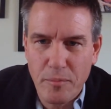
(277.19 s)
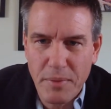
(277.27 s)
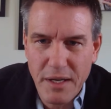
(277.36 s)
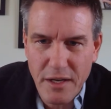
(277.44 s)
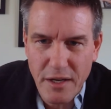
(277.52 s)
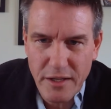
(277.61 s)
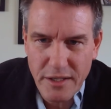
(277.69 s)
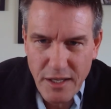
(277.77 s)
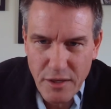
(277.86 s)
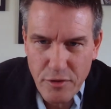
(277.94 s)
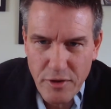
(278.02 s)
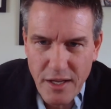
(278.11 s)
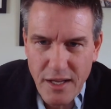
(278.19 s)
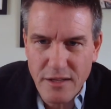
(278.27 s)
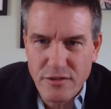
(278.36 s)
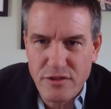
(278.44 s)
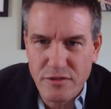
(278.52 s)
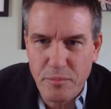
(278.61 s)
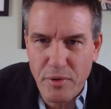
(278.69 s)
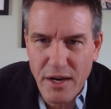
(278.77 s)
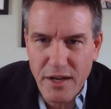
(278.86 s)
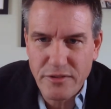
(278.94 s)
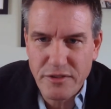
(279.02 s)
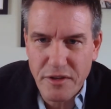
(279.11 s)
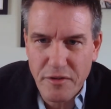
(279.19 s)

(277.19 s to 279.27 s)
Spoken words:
being on the internet and just browsing